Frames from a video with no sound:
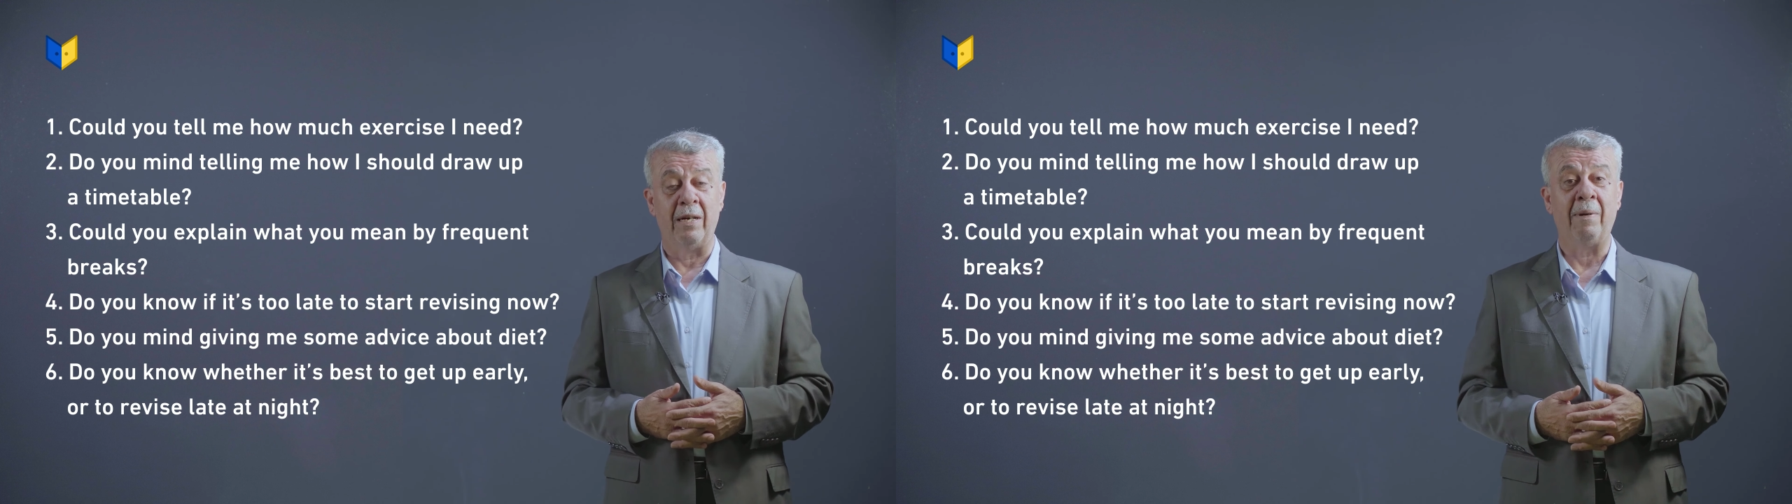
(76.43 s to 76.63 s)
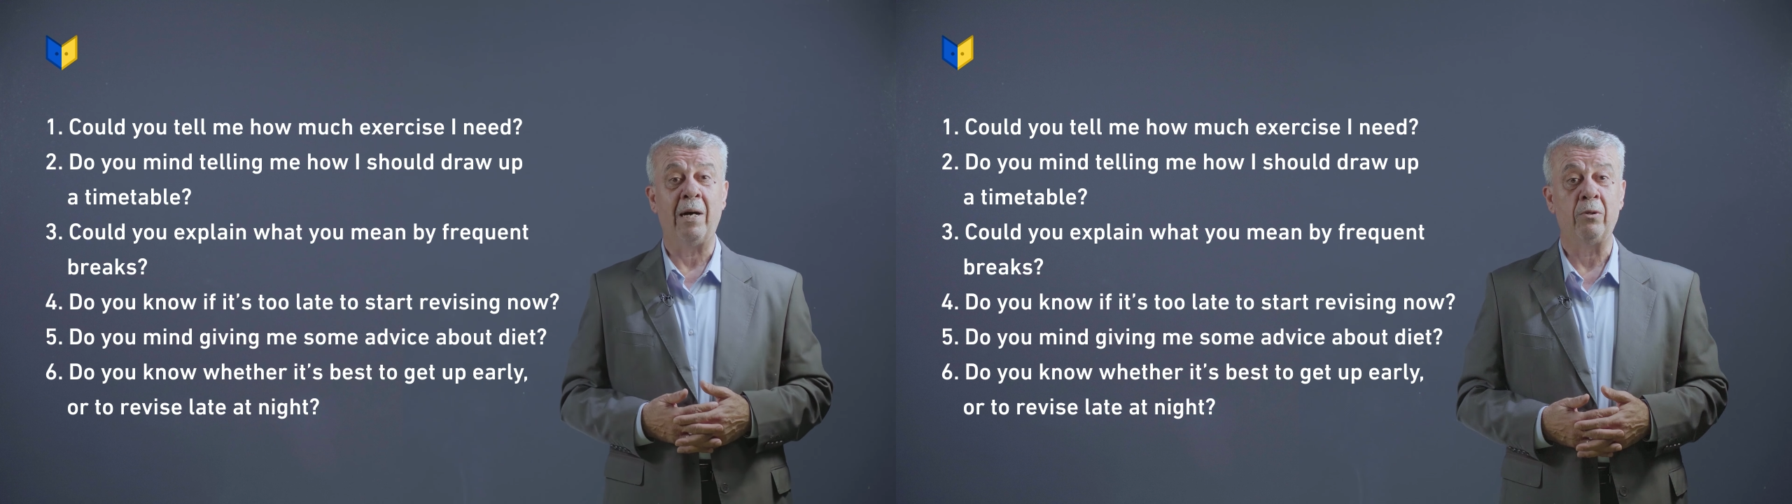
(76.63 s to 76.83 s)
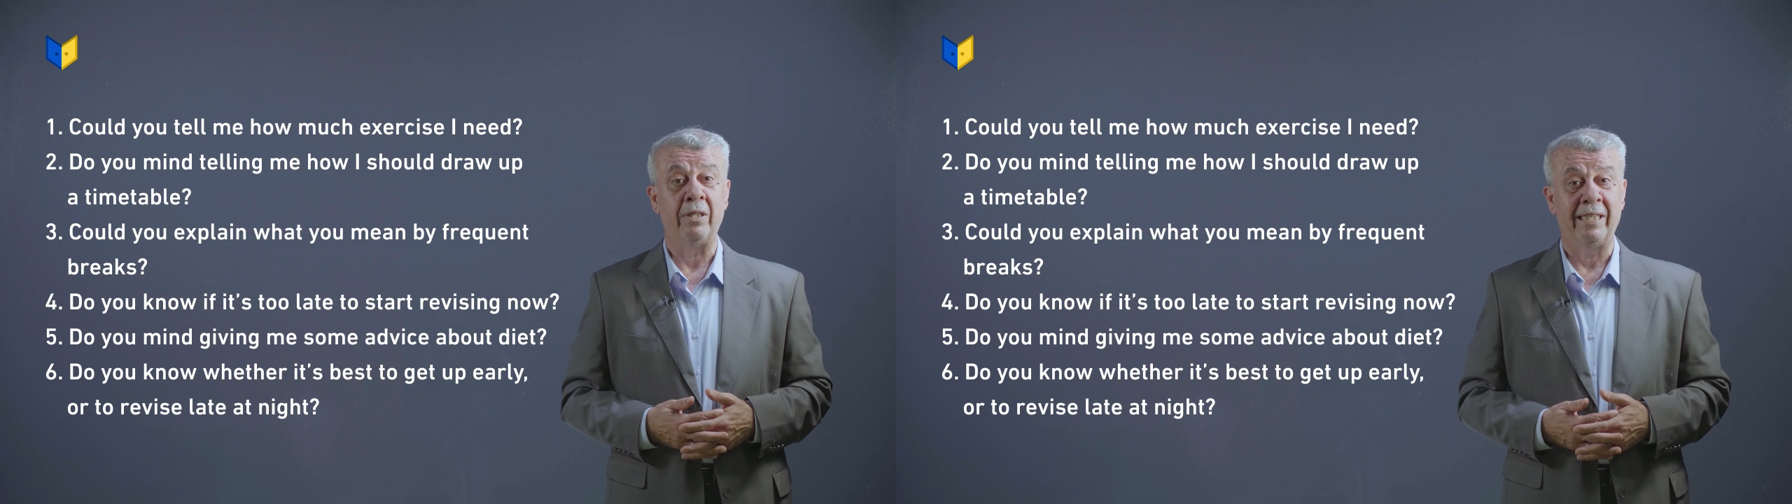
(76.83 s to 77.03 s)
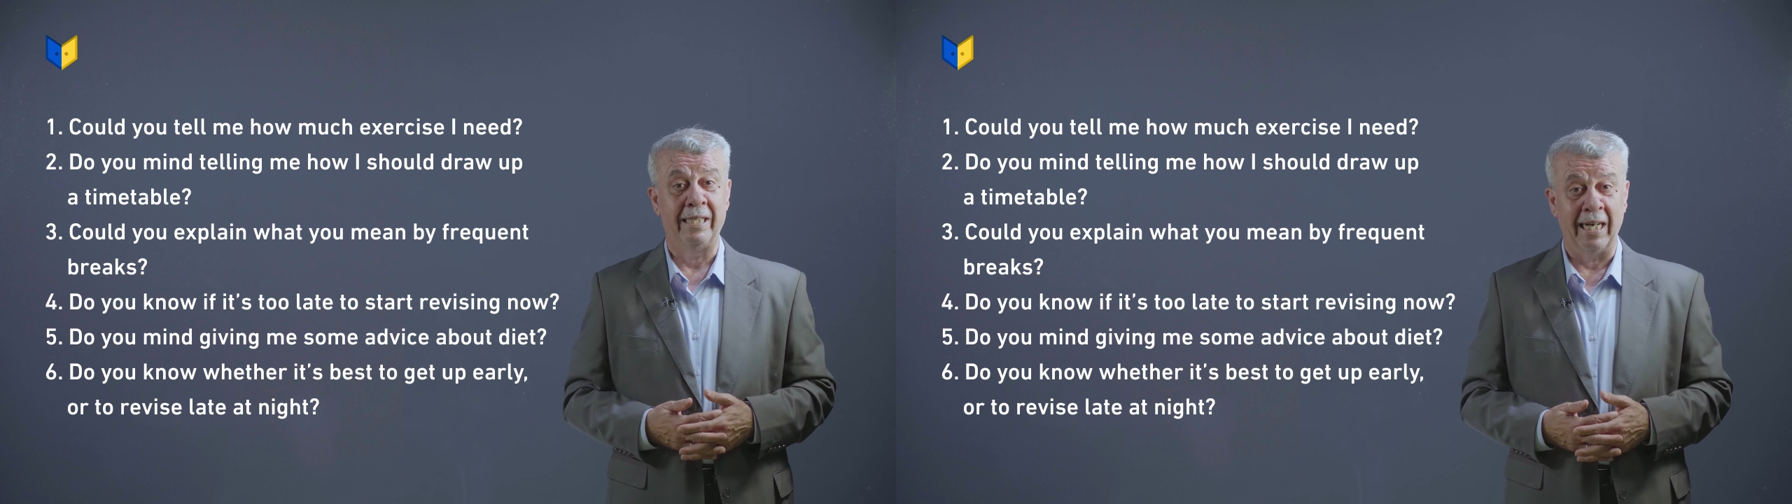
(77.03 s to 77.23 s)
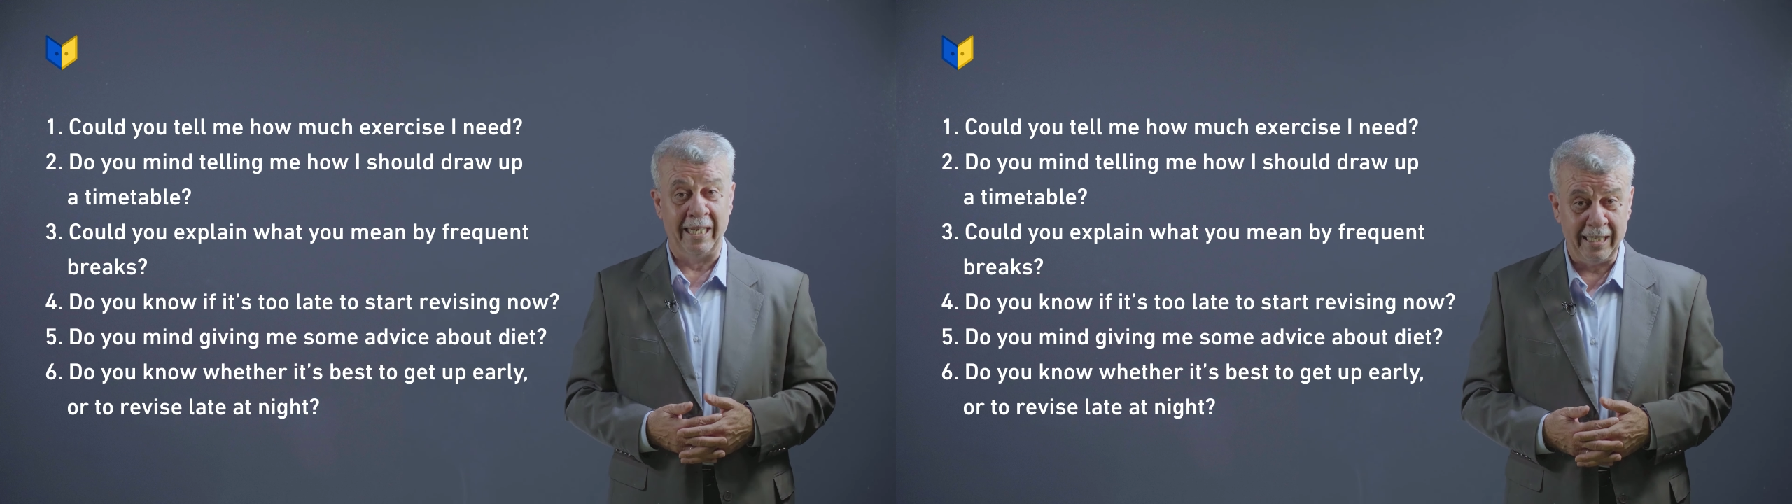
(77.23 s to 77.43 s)
about
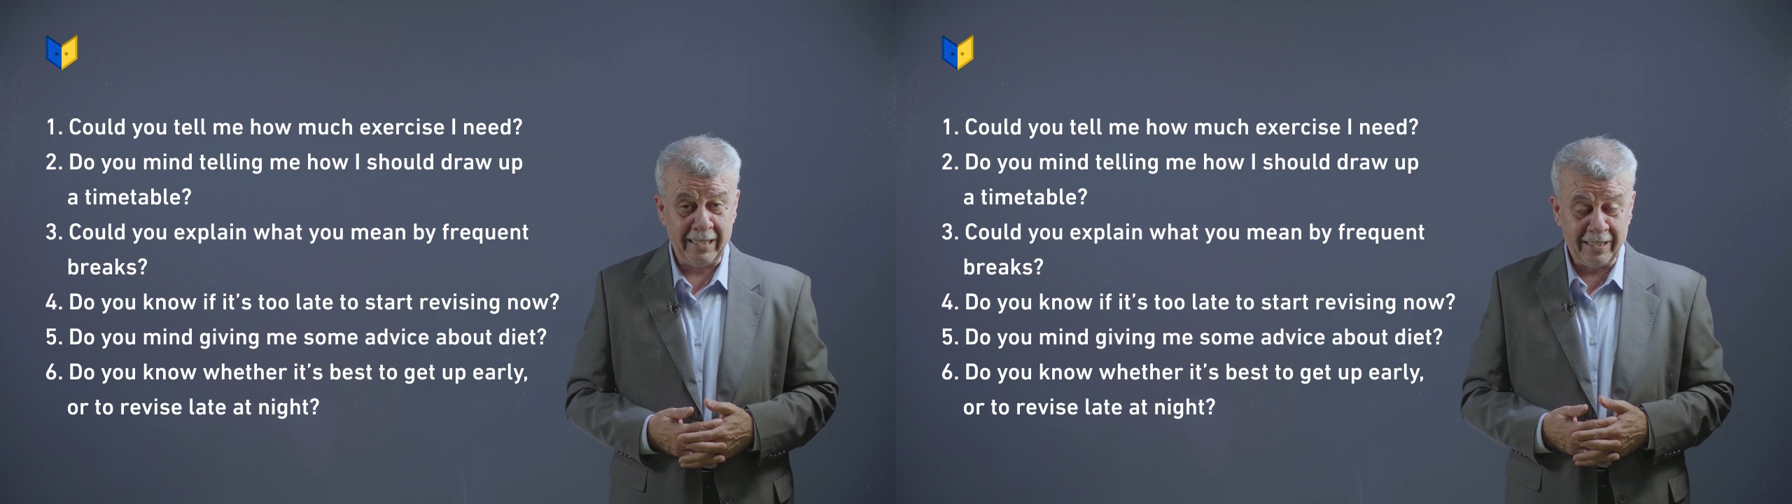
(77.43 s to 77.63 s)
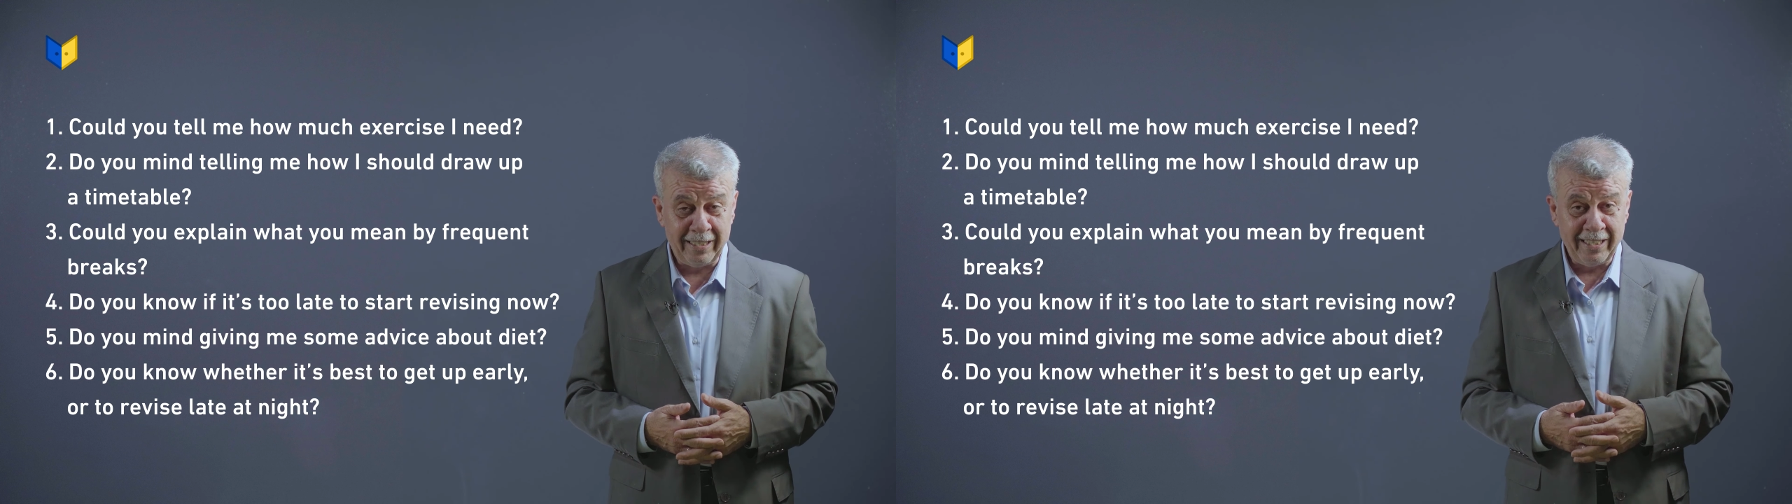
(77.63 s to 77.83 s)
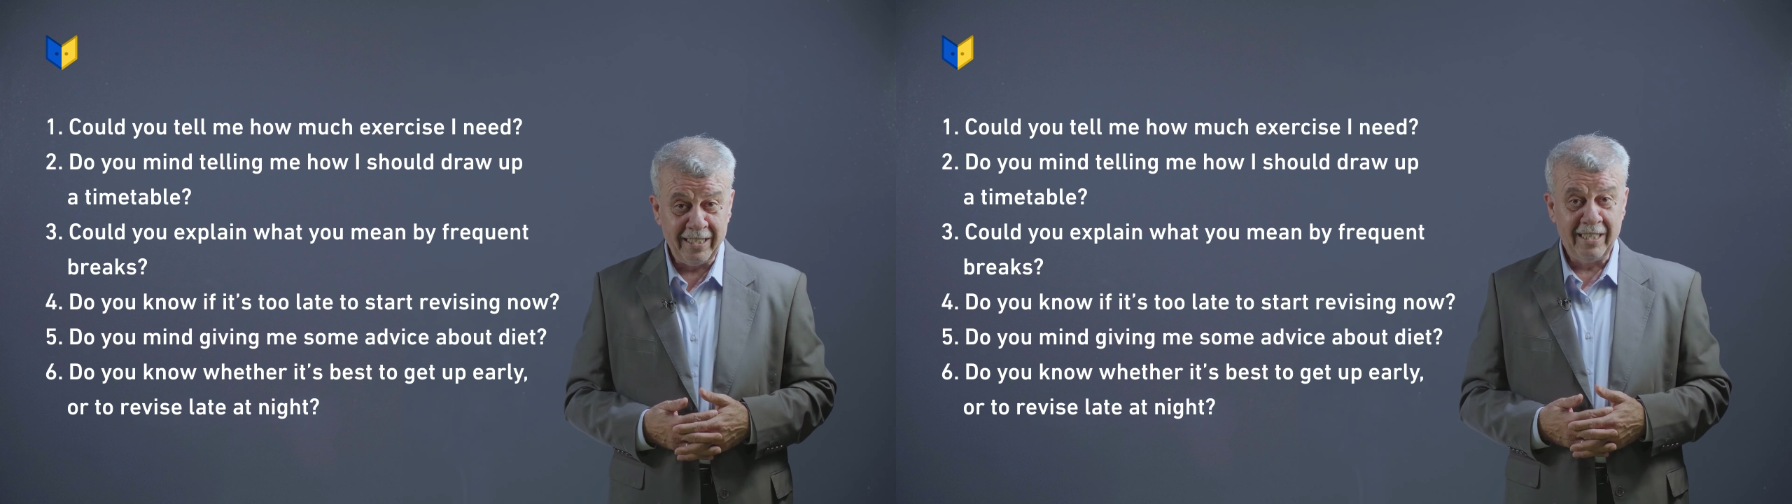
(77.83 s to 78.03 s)
diet?